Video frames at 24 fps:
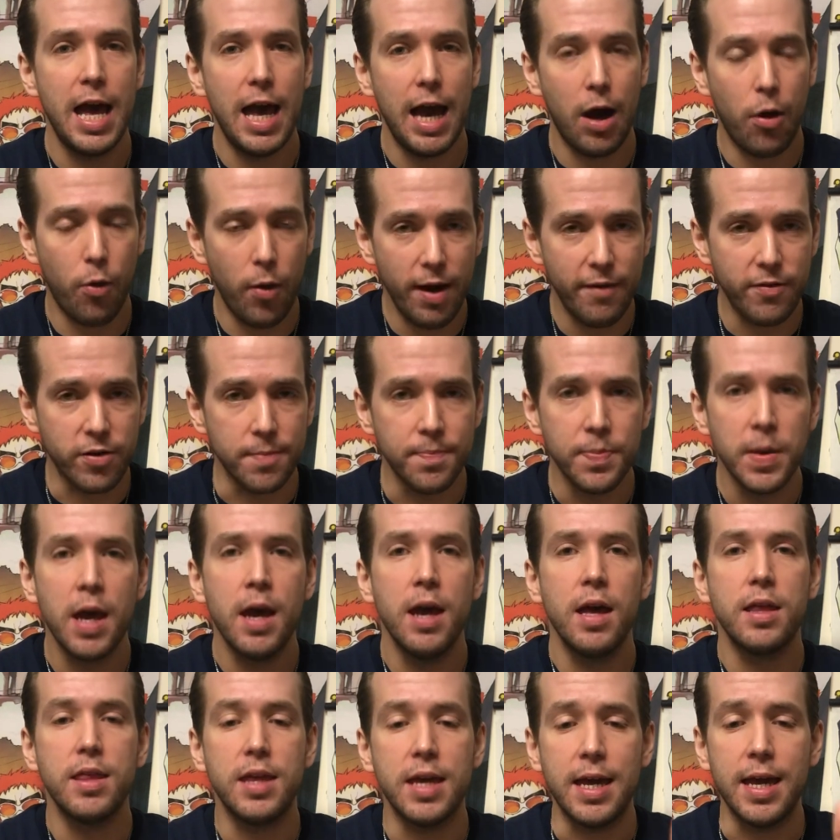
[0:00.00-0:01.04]
However,
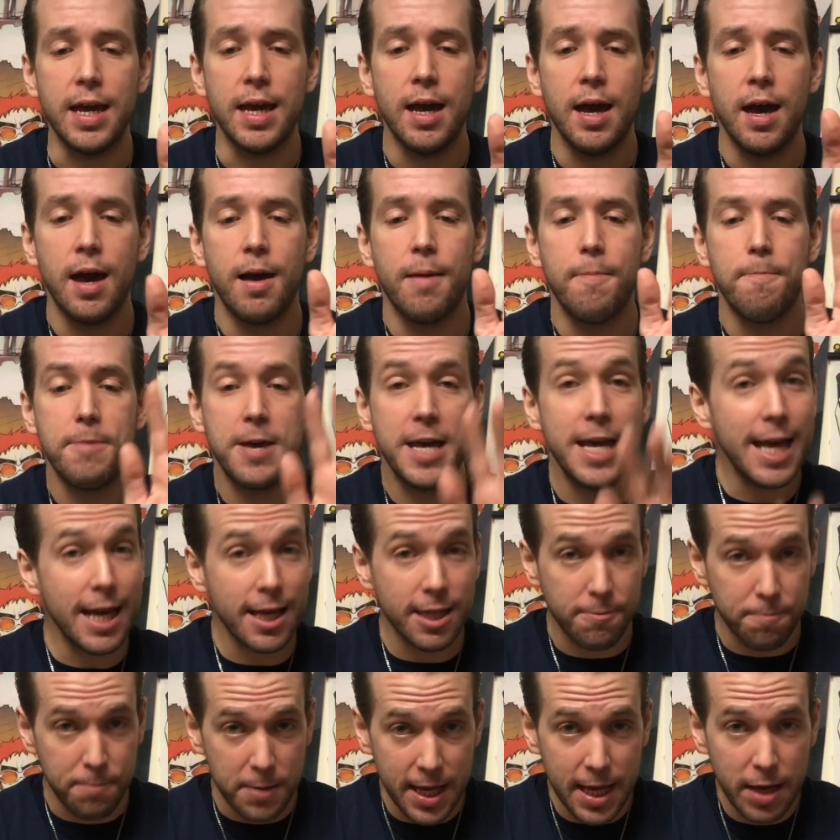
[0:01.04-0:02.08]
the
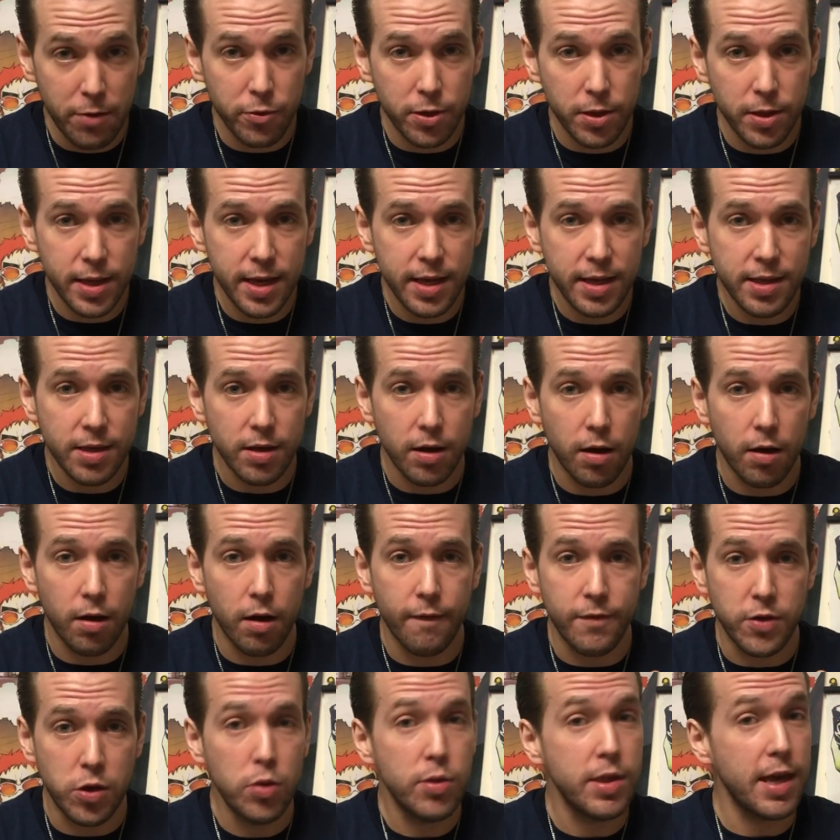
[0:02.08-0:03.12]
PSP release
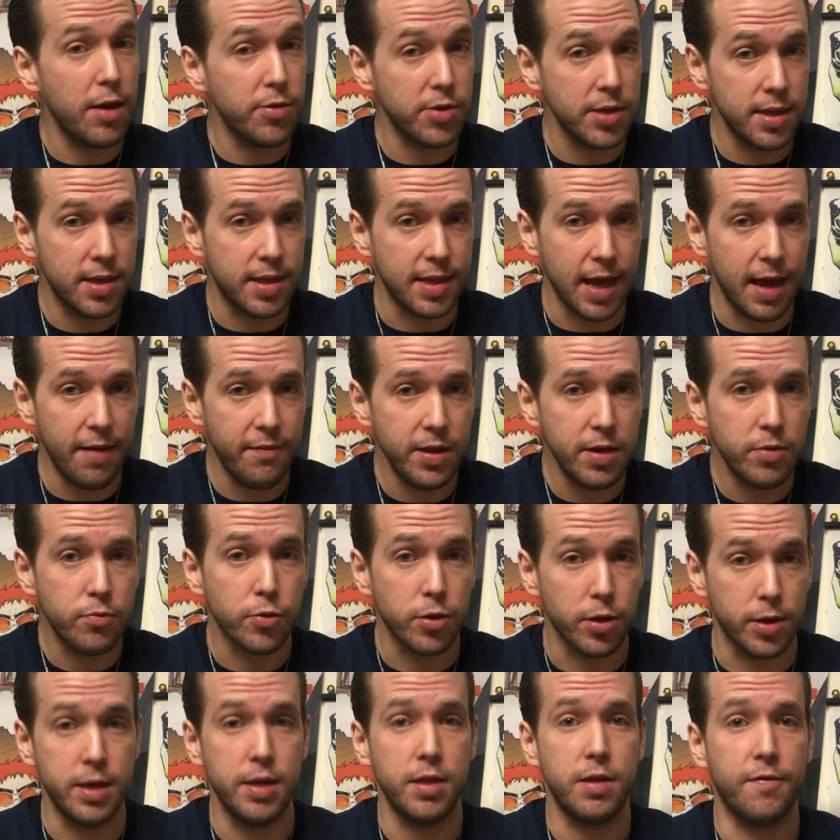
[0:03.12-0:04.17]
of 2007,
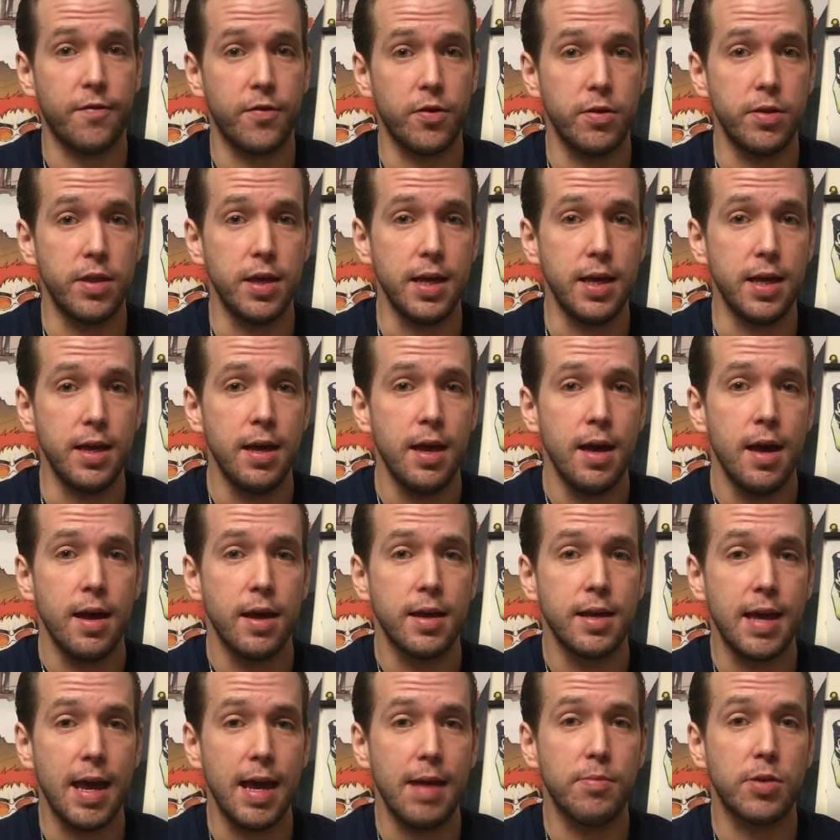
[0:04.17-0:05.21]
released for the
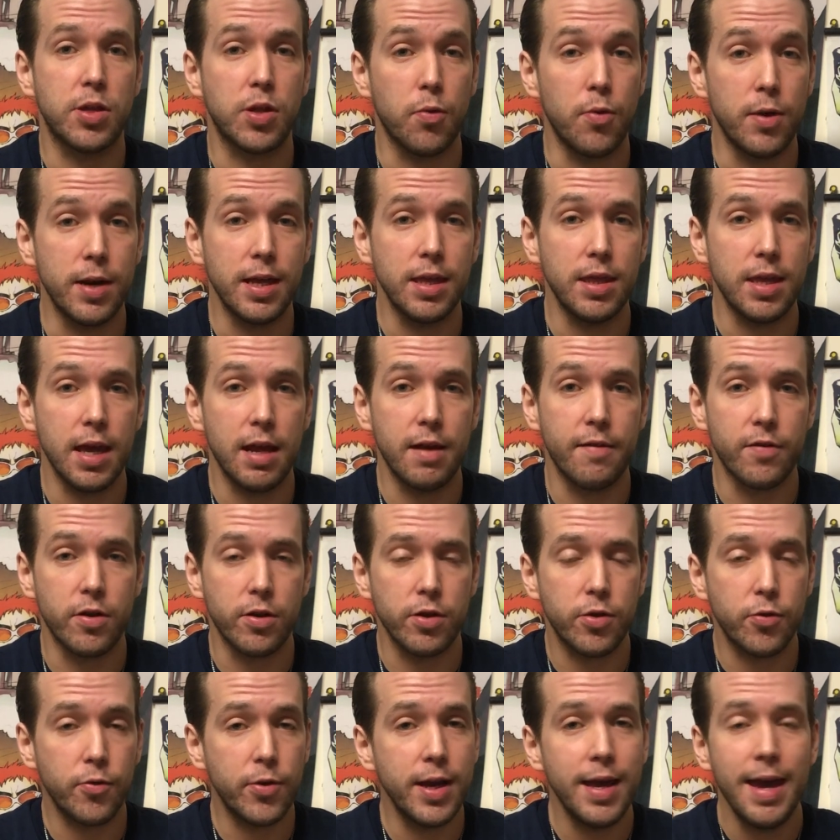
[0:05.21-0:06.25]
game's 20th
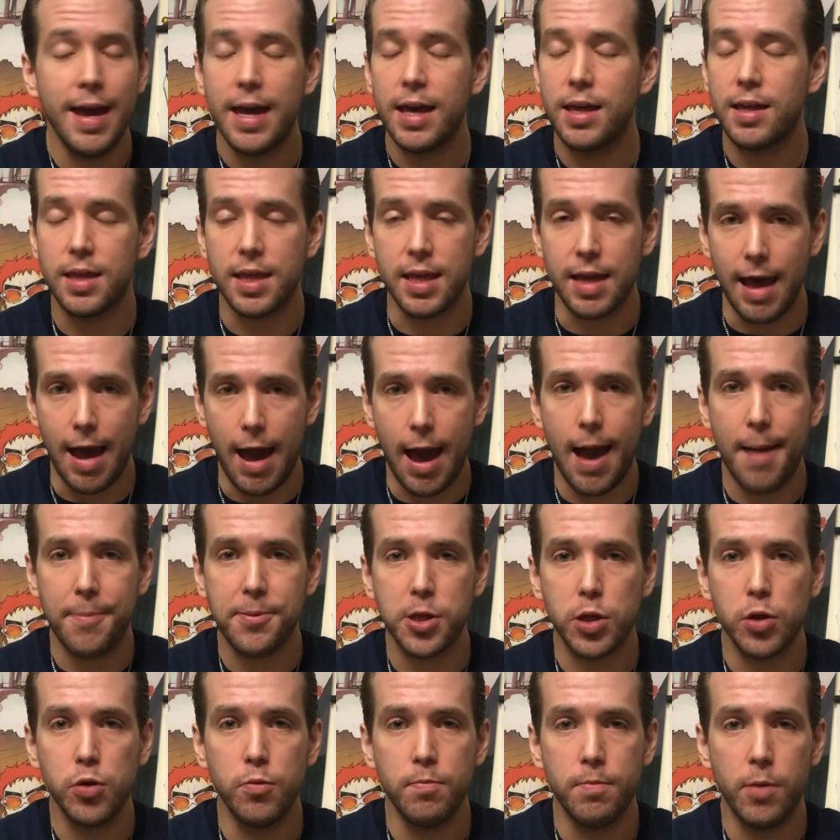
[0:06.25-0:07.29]
anniversary, is the
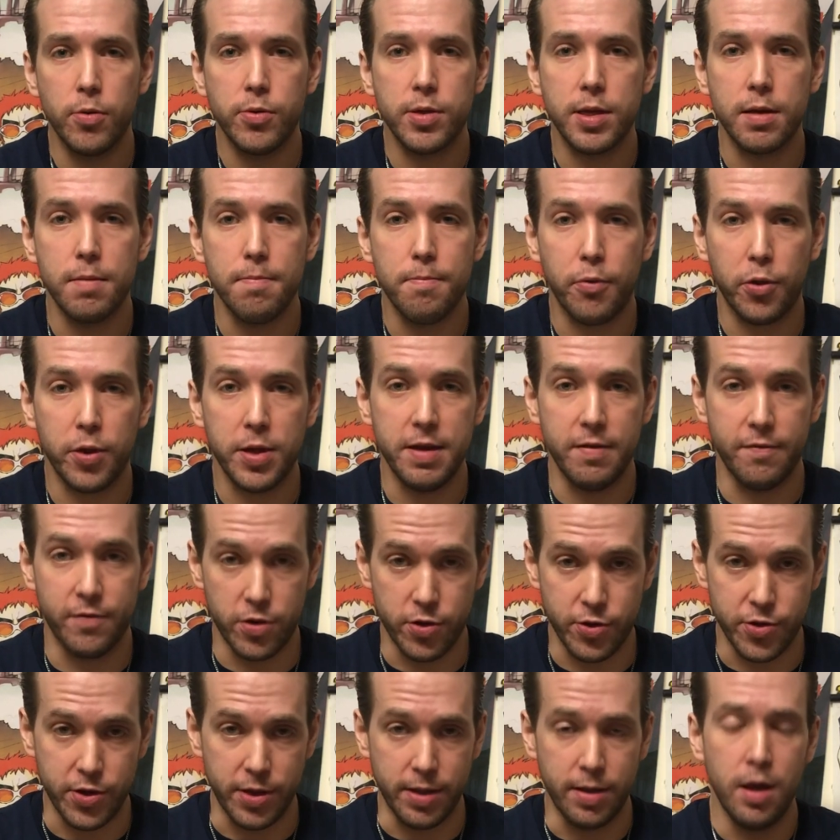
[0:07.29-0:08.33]
absolute most complete
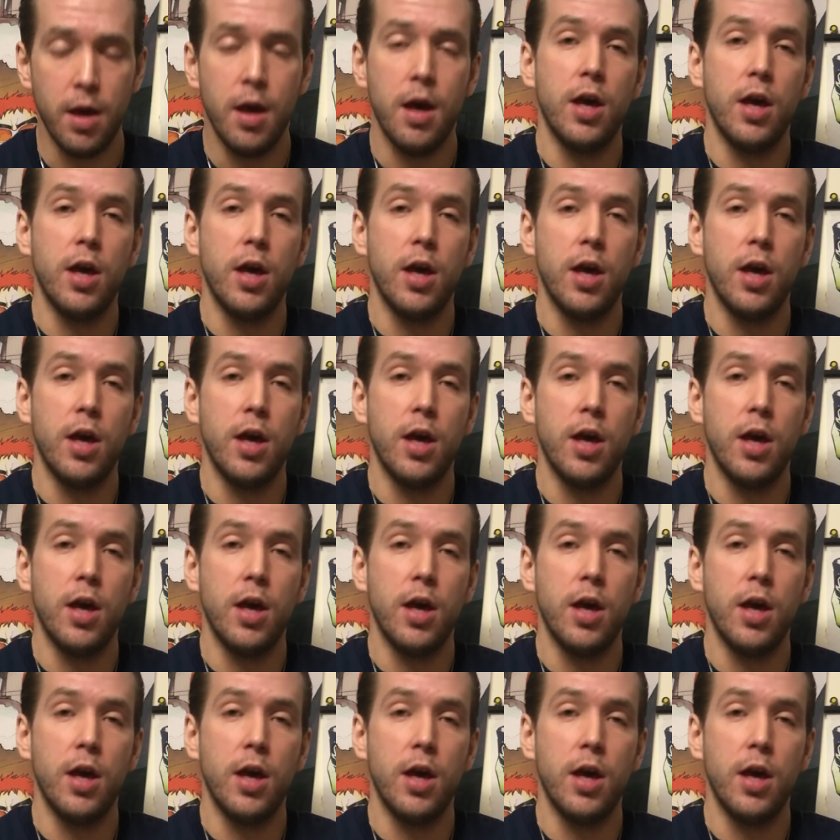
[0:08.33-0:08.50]
version.